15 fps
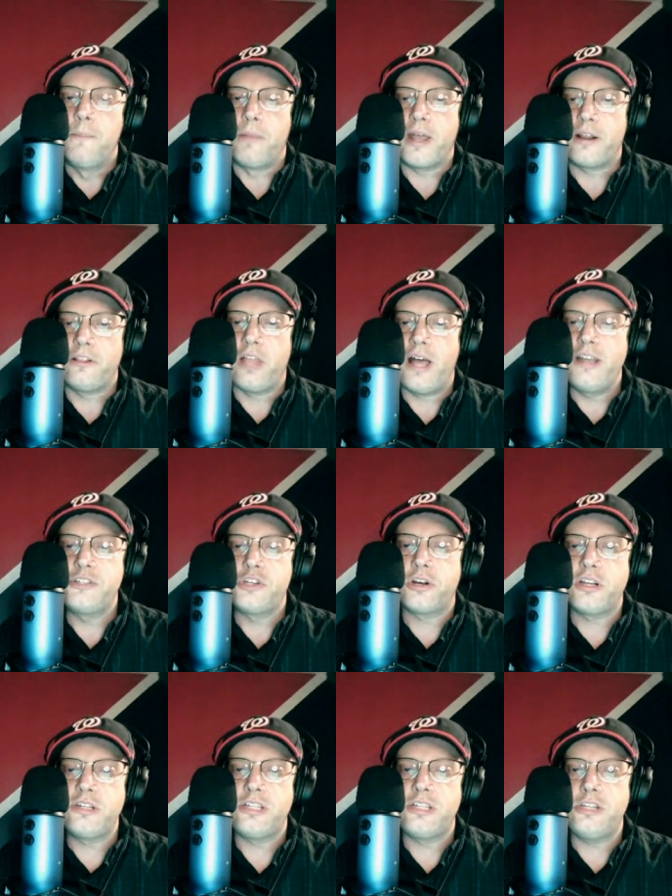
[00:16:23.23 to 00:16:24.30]
BetOnline is
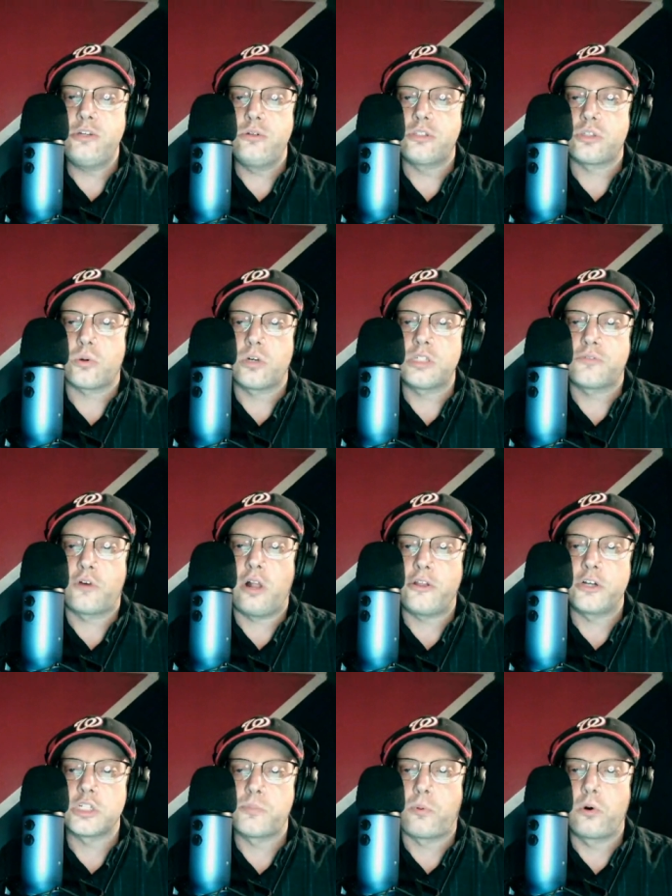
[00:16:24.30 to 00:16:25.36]
your continued source for all
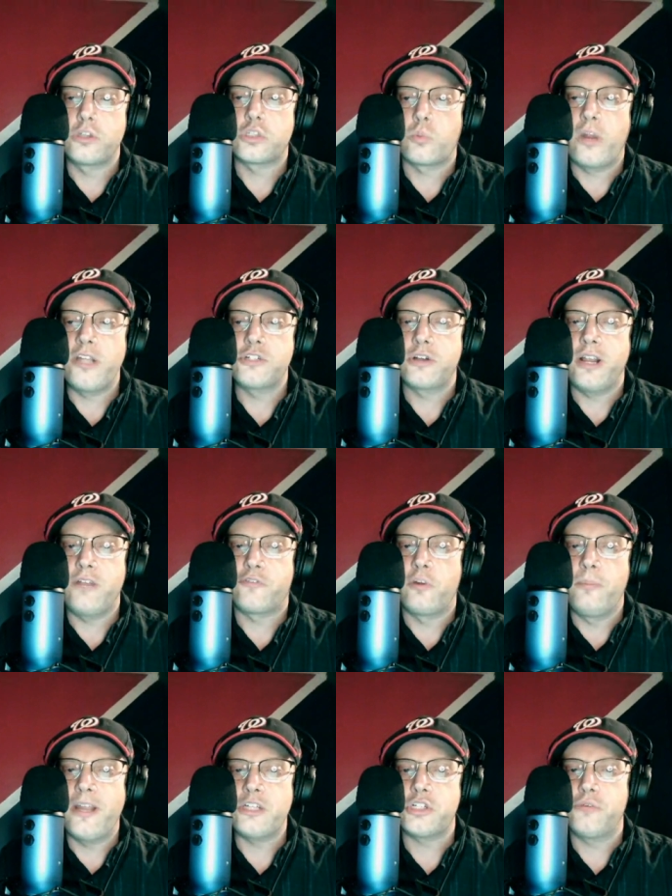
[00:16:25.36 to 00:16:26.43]
your sports wagering
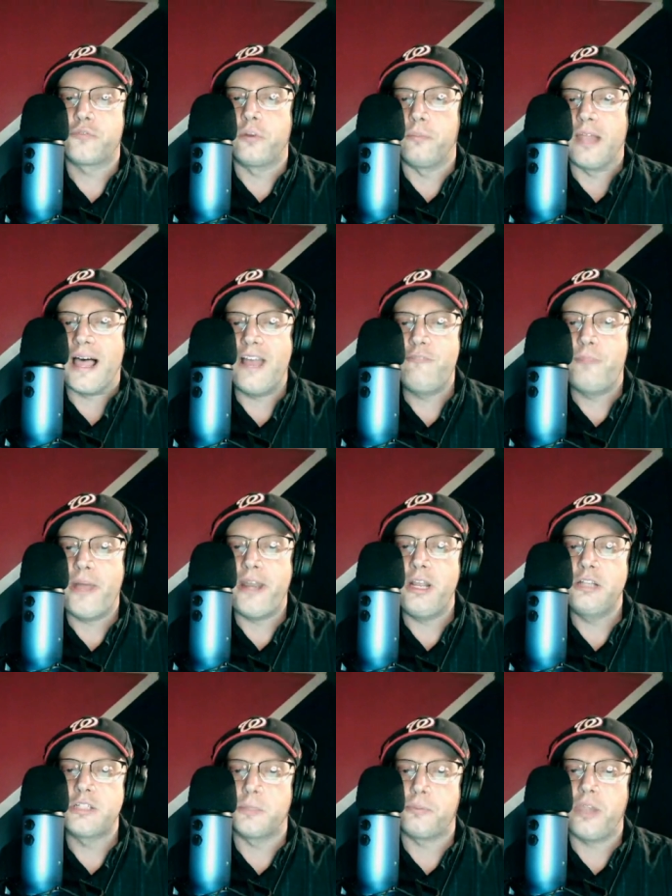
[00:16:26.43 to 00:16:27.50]
information, from live
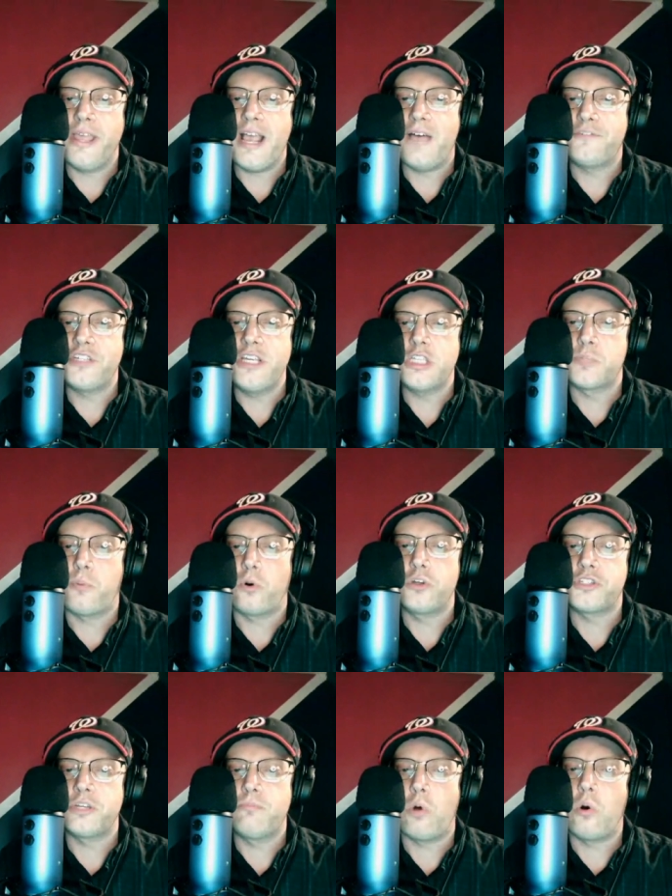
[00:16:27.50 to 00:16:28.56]
betting to playoffs,
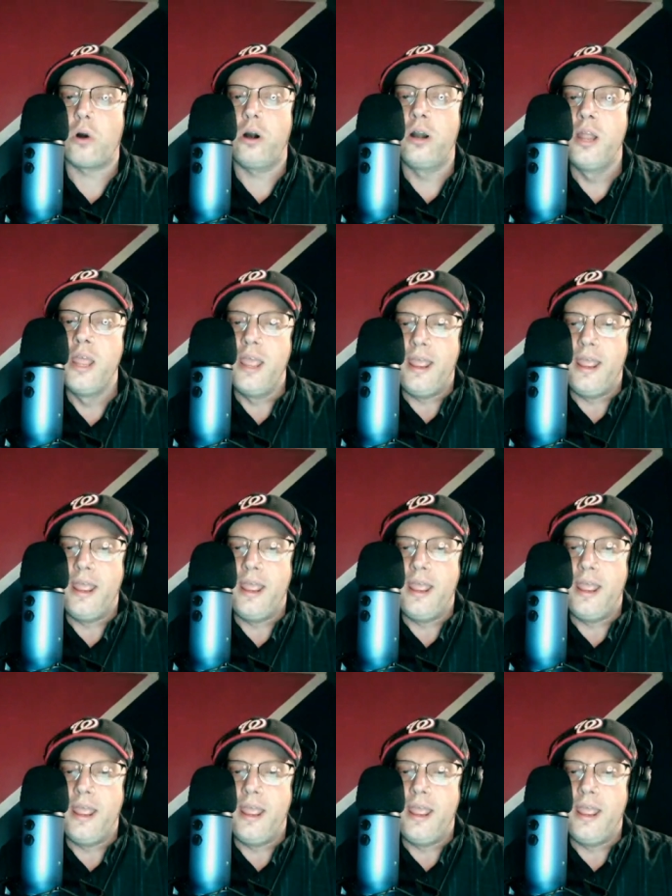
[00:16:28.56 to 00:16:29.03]
esports, and more.